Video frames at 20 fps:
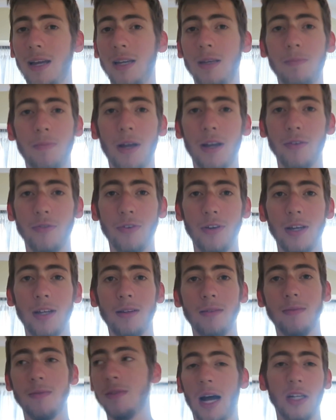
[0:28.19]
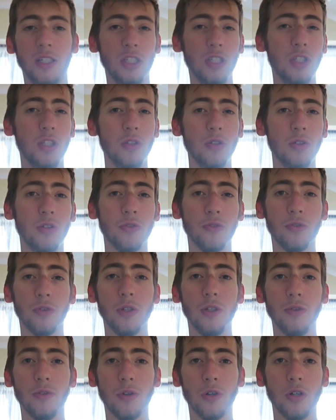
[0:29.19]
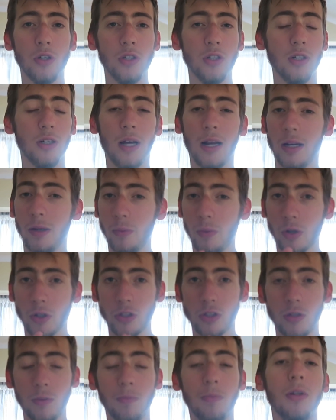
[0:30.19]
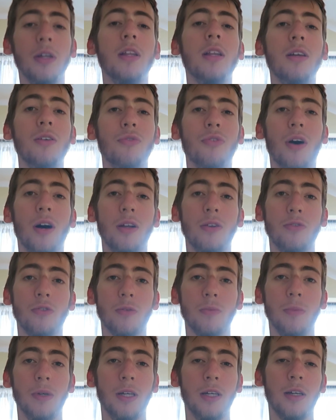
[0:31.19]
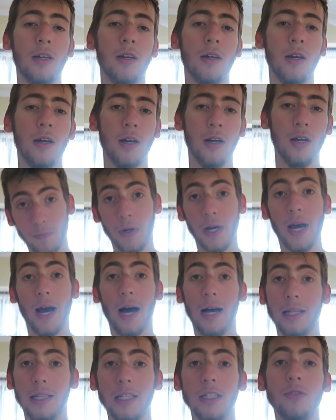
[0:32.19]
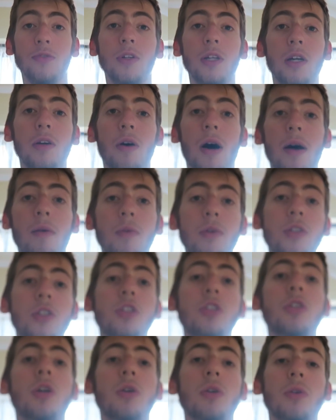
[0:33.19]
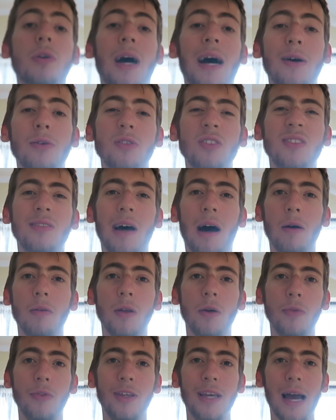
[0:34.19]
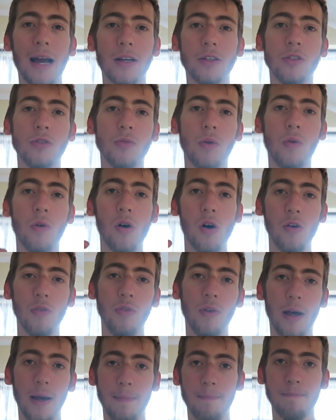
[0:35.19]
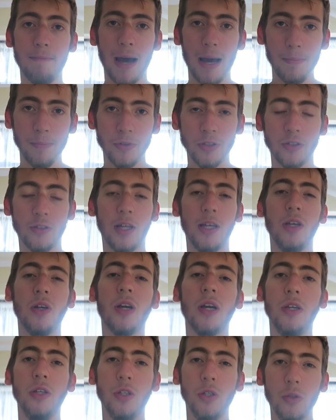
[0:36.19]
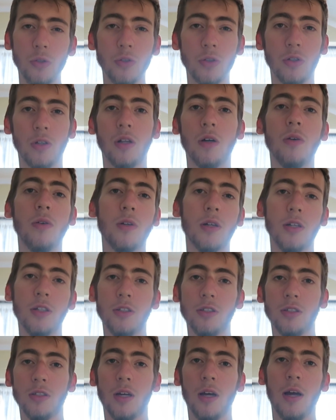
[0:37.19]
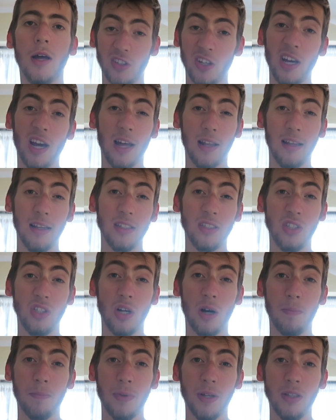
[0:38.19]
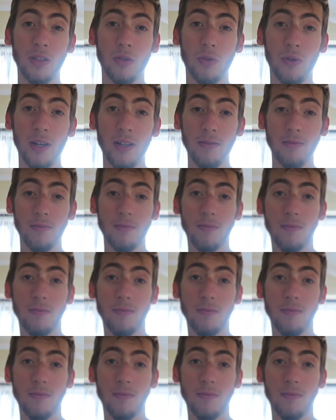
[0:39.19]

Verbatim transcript: any benefit. I just use the free version and it works completely fine for me. But yeah, in this video I want to show you how to download the actual offline maps that you can use on Locus. So yeah, let's jump into it.